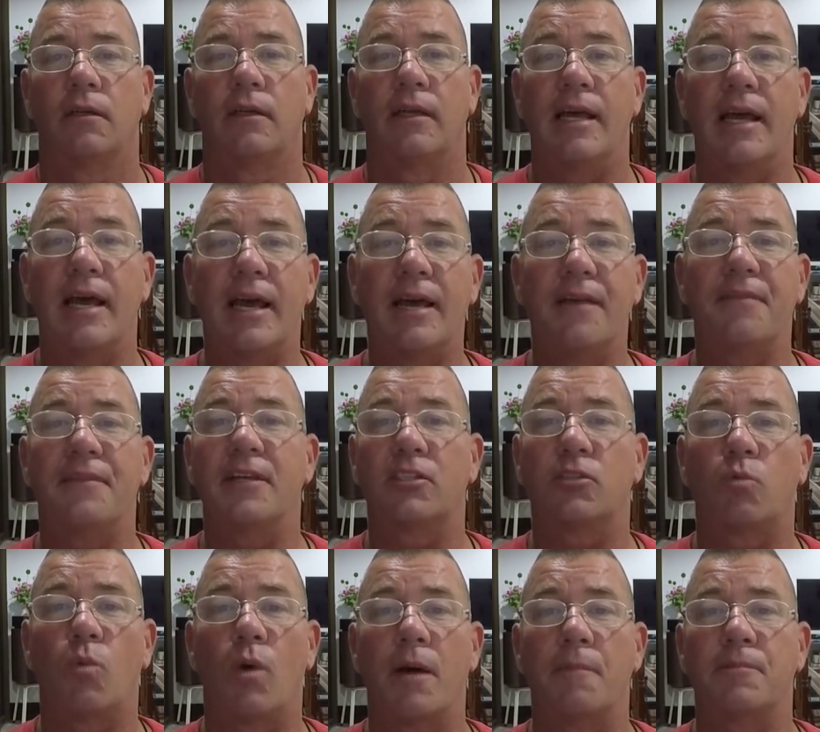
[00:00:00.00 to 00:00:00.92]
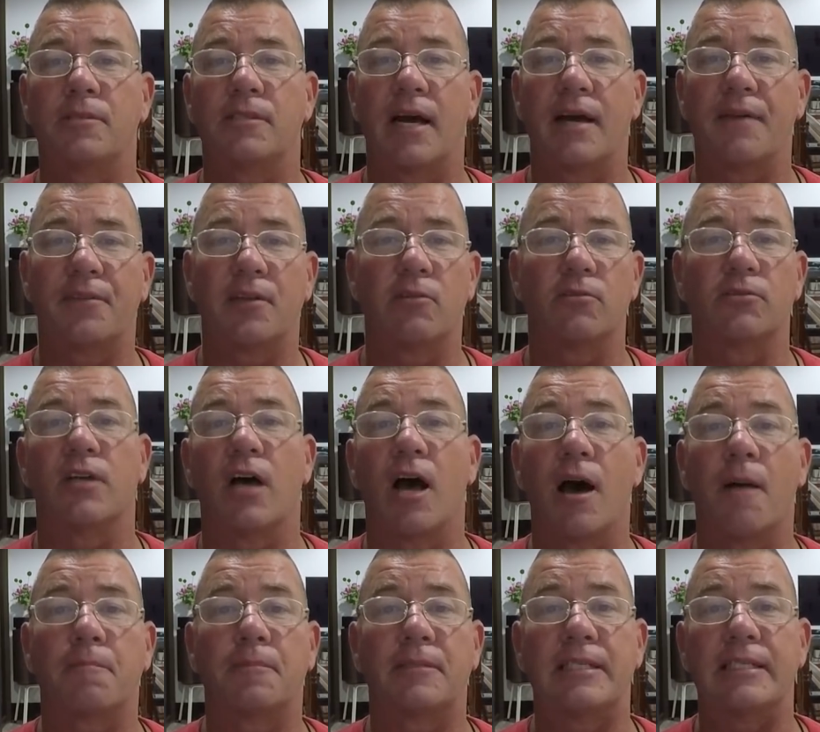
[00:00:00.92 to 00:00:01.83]
In this website, there's
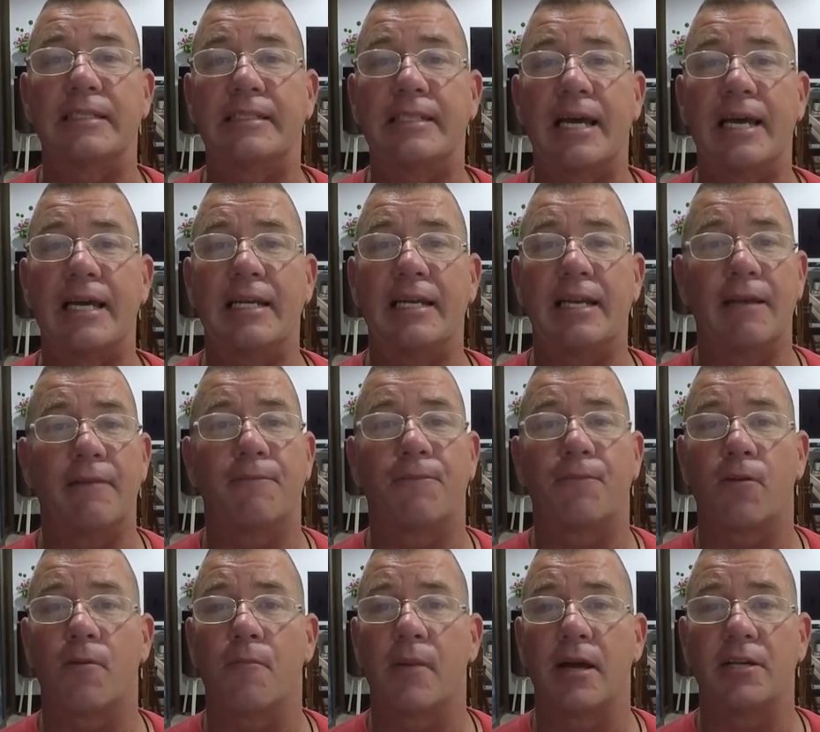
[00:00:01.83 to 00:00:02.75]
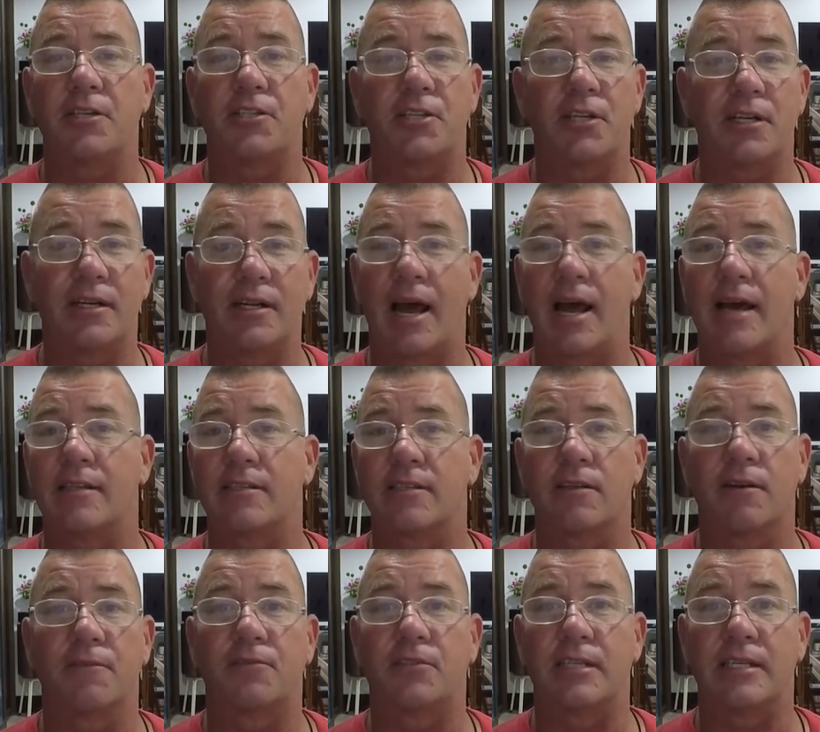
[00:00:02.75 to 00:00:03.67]
up-to-date information as
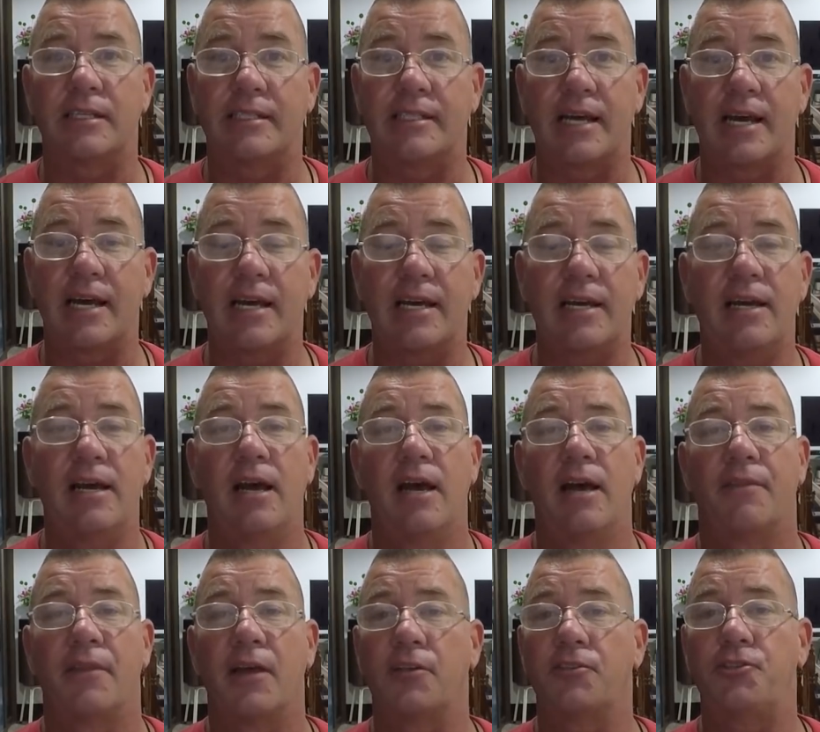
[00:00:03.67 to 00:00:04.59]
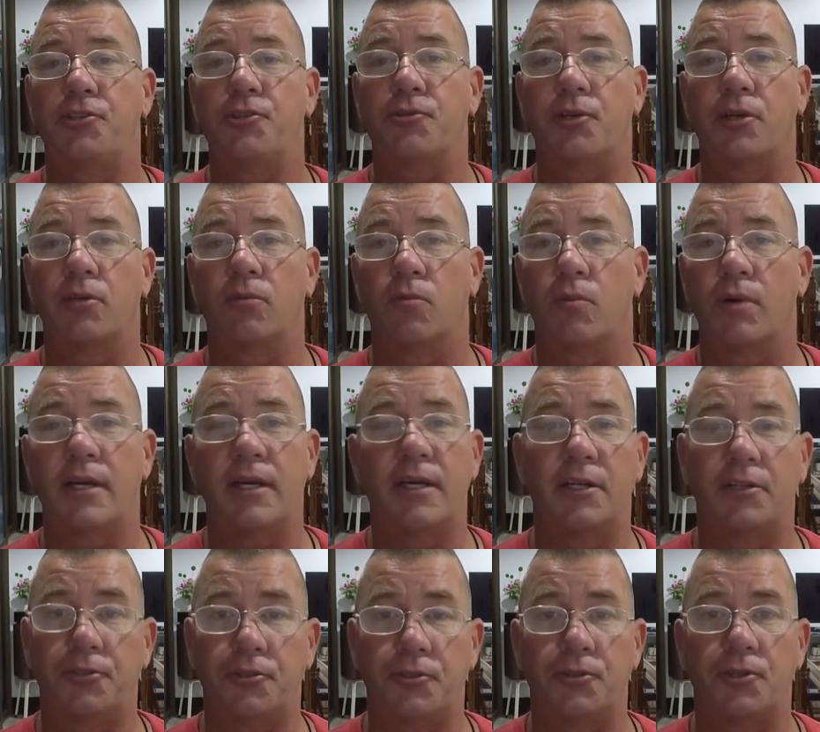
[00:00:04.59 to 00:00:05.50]
of today that you can
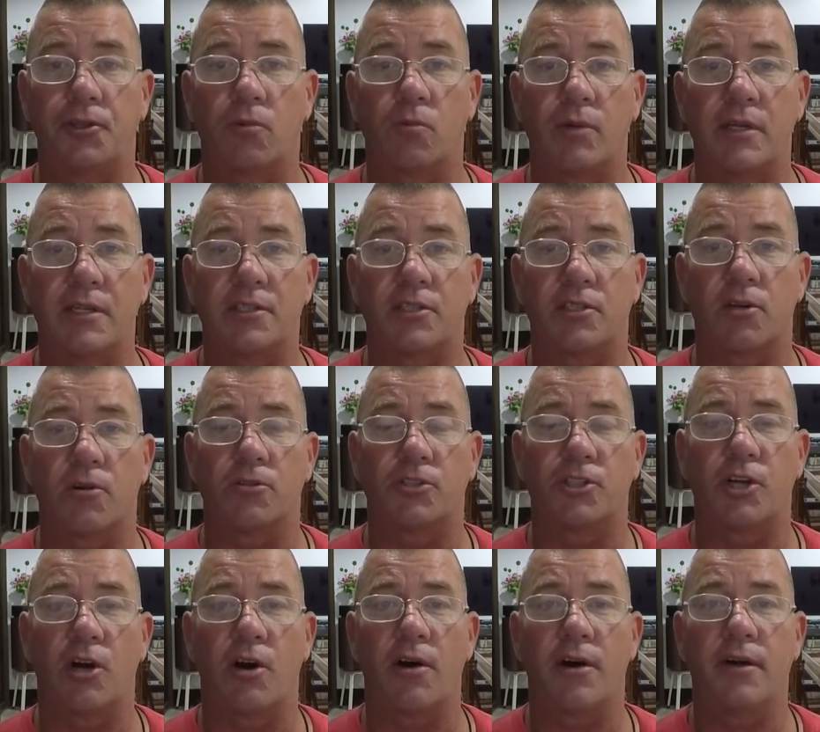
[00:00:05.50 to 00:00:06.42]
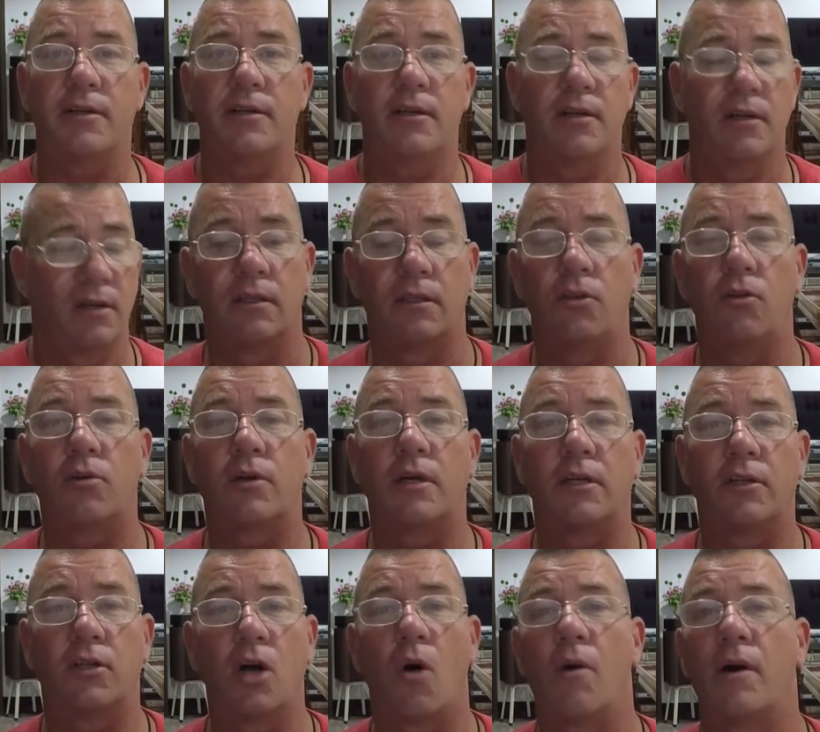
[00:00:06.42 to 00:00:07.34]
read and do your research on. You
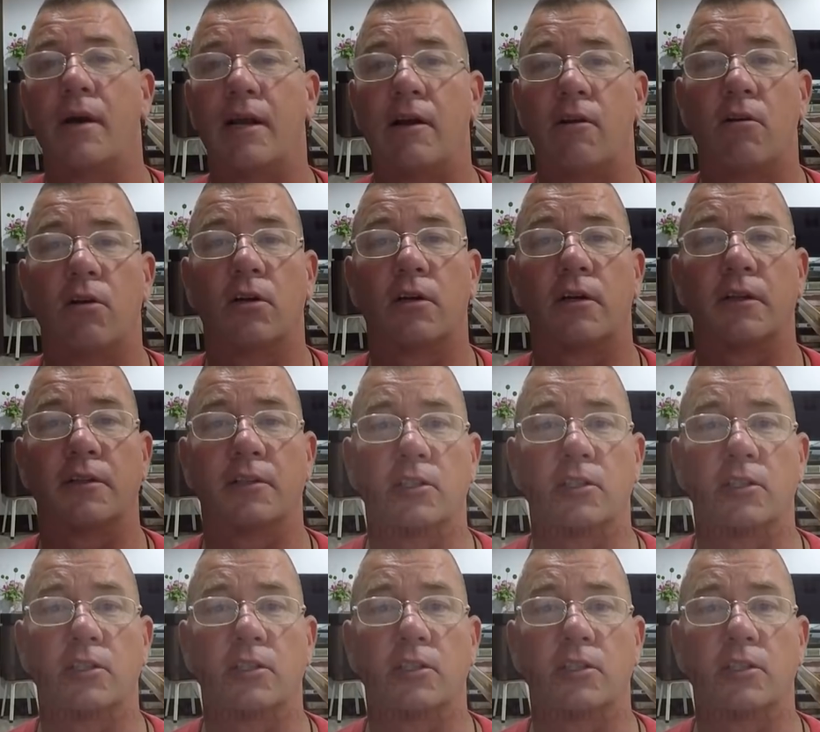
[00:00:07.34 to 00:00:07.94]
can go in here and look at the